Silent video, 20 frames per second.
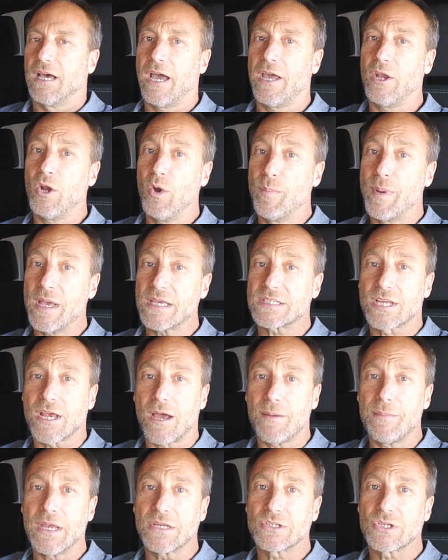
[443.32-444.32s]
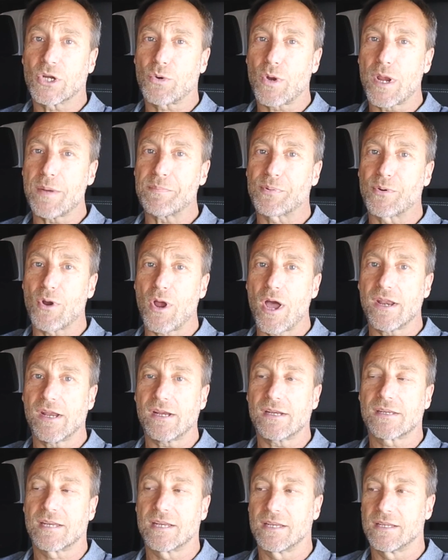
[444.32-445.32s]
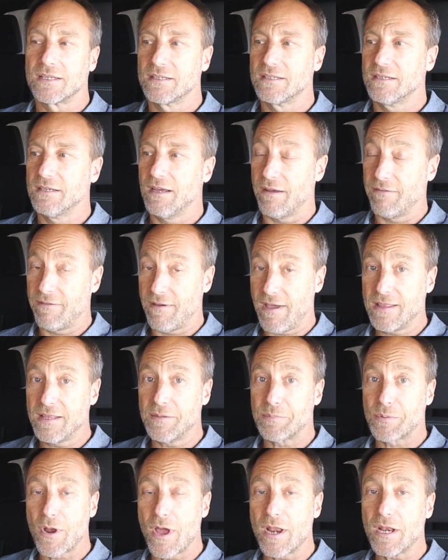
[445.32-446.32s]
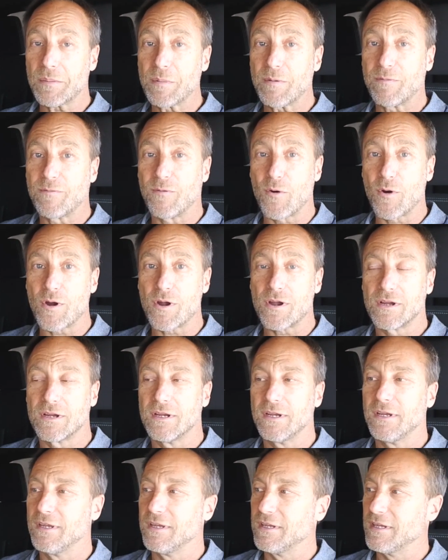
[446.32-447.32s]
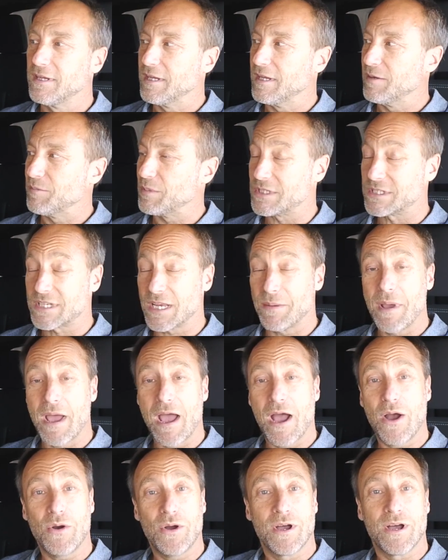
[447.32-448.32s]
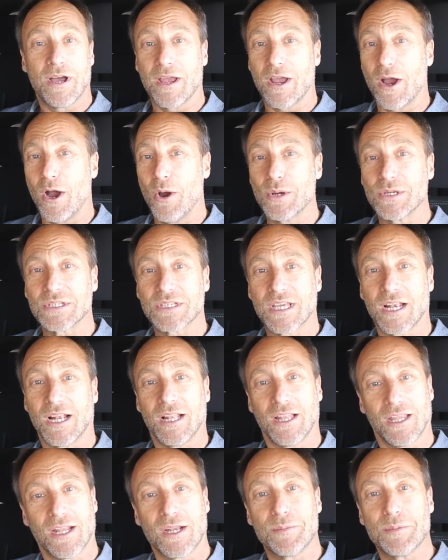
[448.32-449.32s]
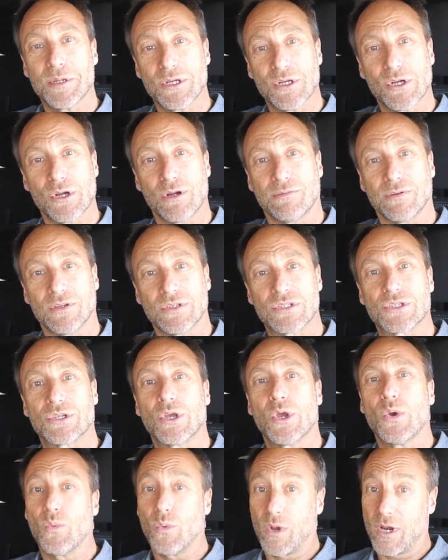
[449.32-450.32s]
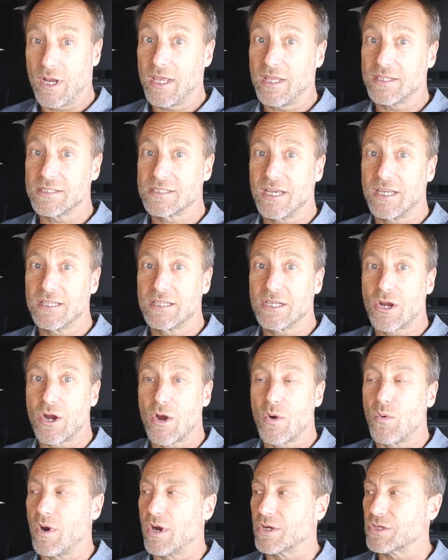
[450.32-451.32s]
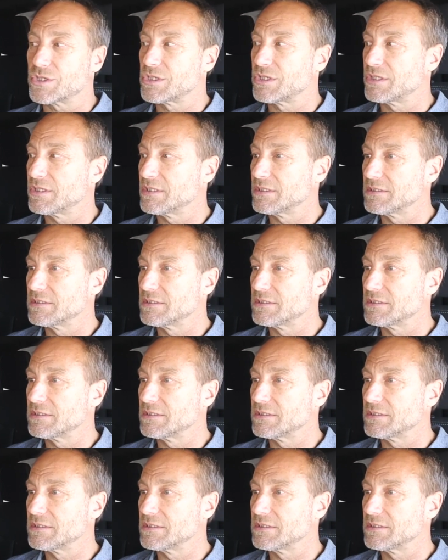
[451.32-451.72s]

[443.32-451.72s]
I know Bestop makes a great product. I've had the product before, but somehow I always get a little bit nervous when I get inside the car wash.